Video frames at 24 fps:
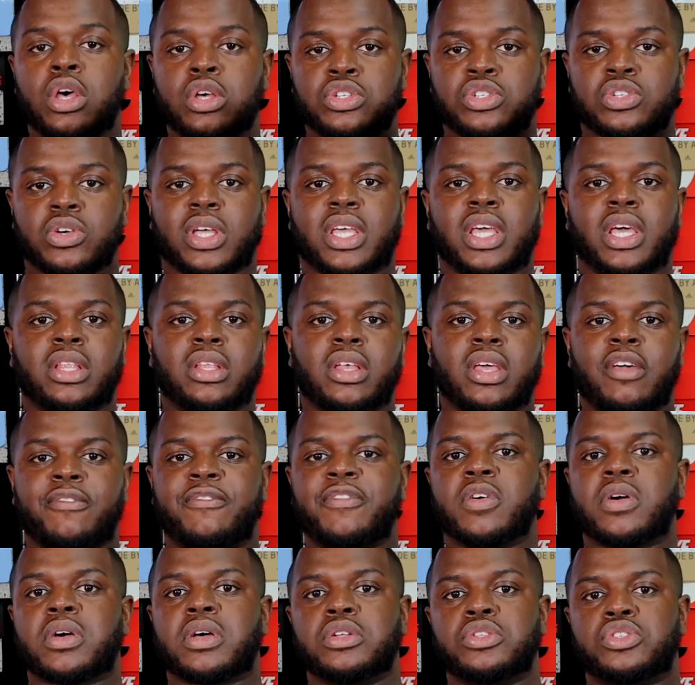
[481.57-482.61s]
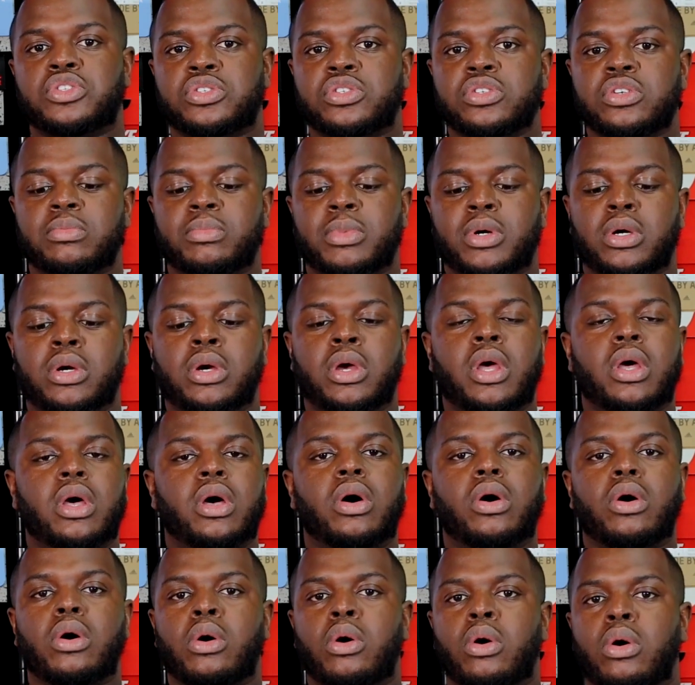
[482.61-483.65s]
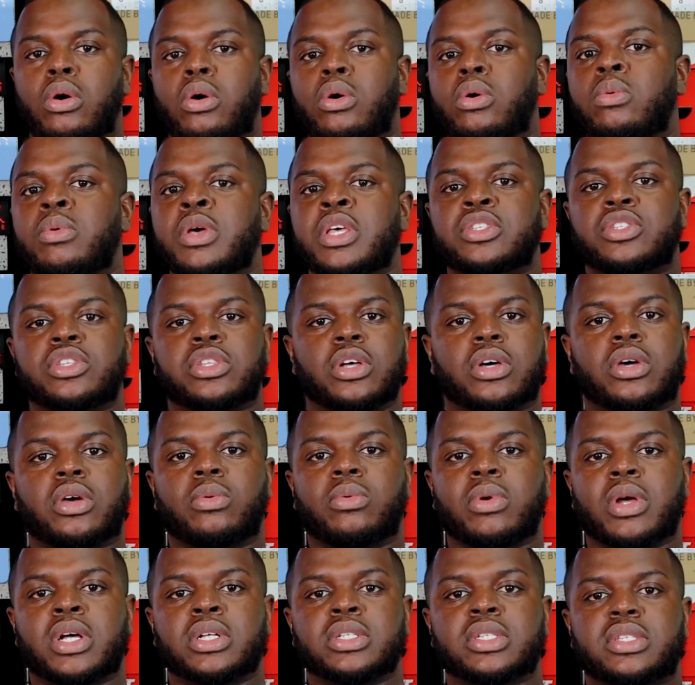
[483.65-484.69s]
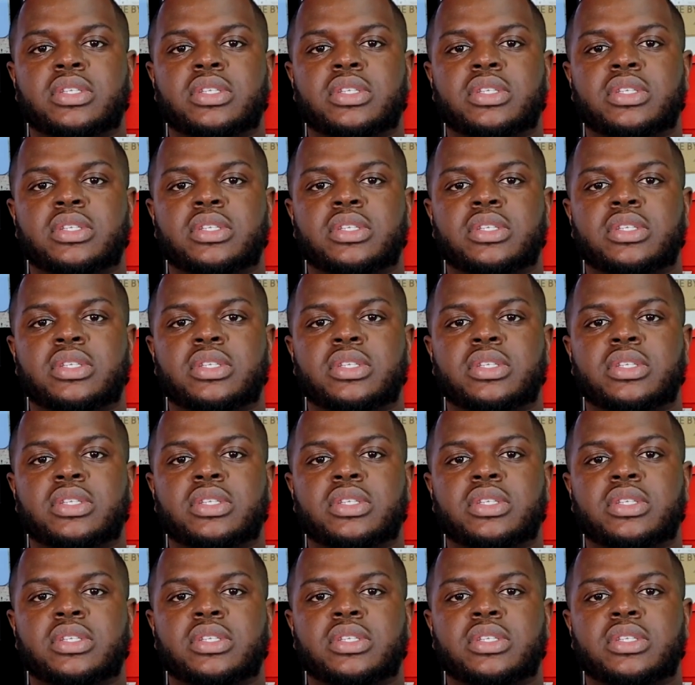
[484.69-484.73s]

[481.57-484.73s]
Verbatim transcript: So again, if you're a consumer, always look around,